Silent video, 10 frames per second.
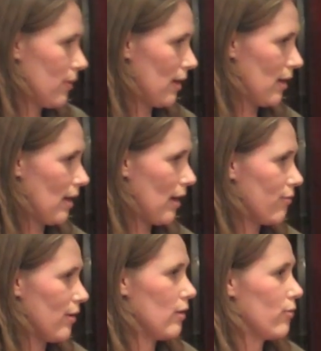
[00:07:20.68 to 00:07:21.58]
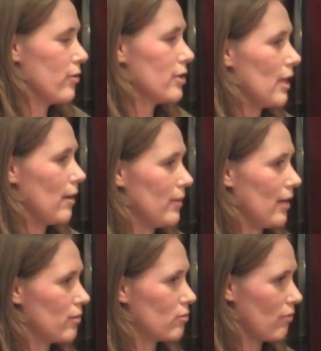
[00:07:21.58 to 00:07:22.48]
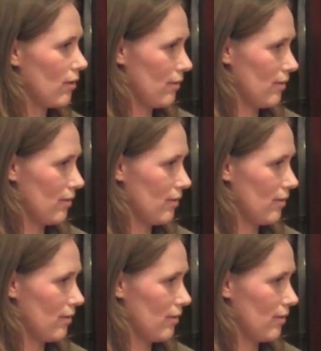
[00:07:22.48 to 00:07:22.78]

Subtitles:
I felt the first time that strong